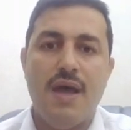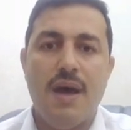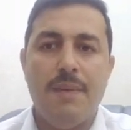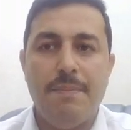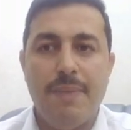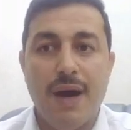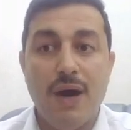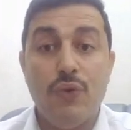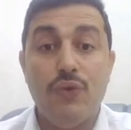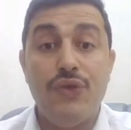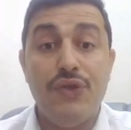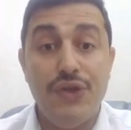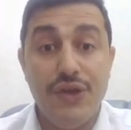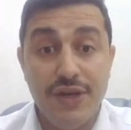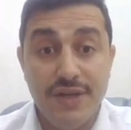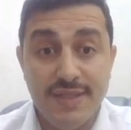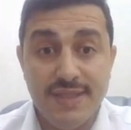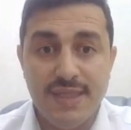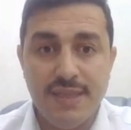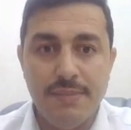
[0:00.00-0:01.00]
about
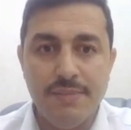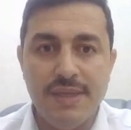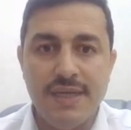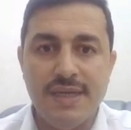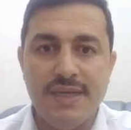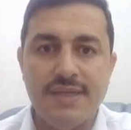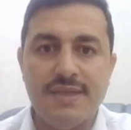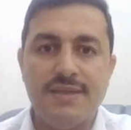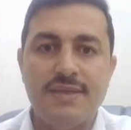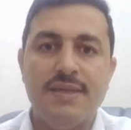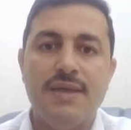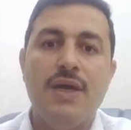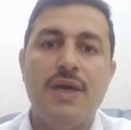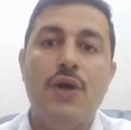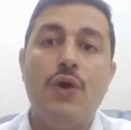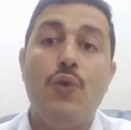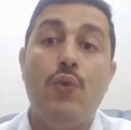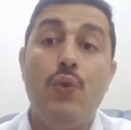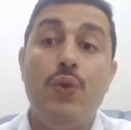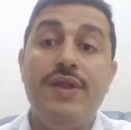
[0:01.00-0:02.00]
30
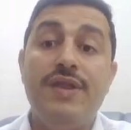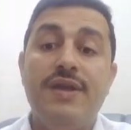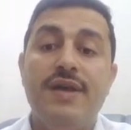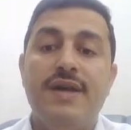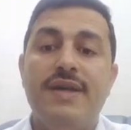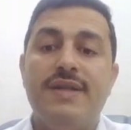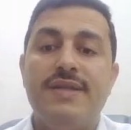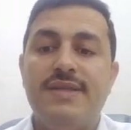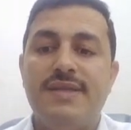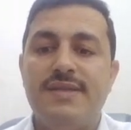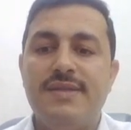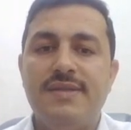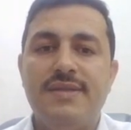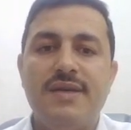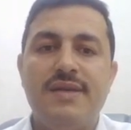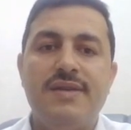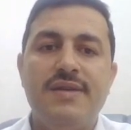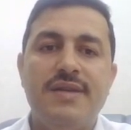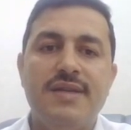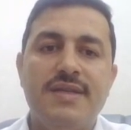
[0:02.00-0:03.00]
minutes with
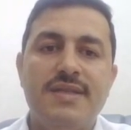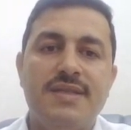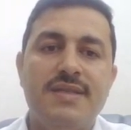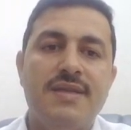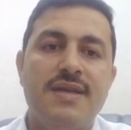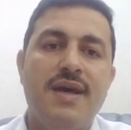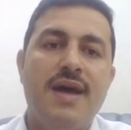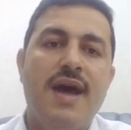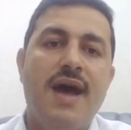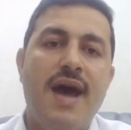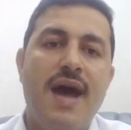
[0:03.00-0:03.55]
tenderness